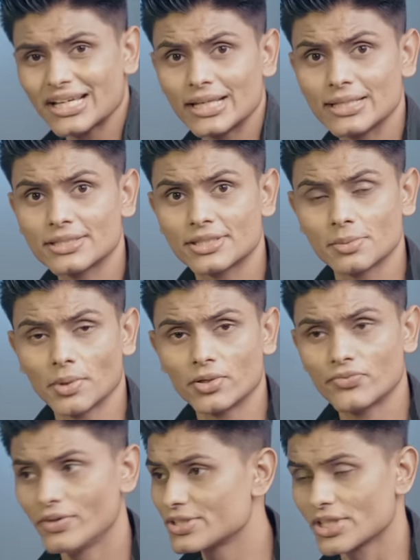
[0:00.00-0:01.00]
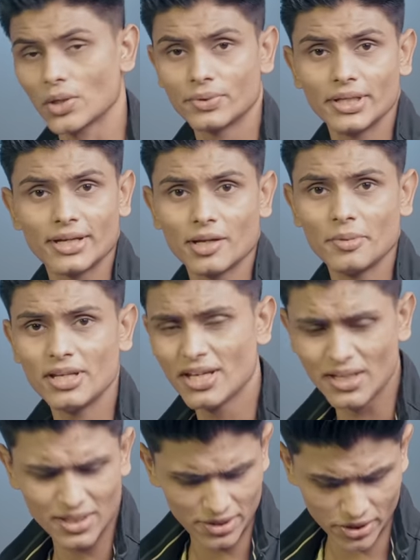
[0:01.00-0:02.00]
stylish gym outfits out there. I mean,
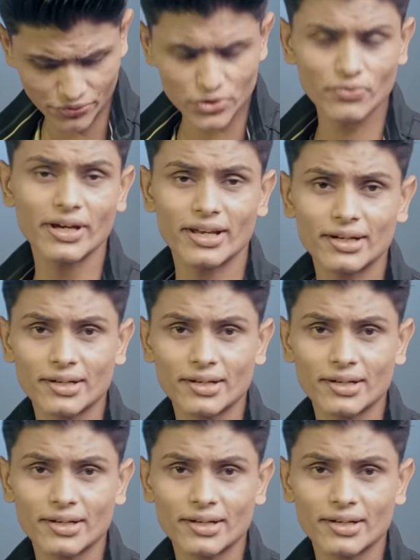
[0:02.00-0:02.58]
if you wear